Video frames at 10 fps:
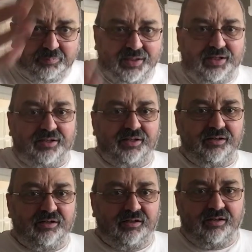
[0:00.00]
paid
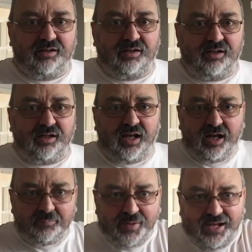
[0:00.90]
in.
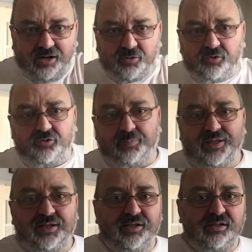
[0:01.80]
Our parents
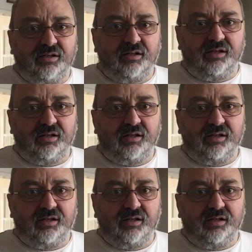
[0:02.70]
paid in.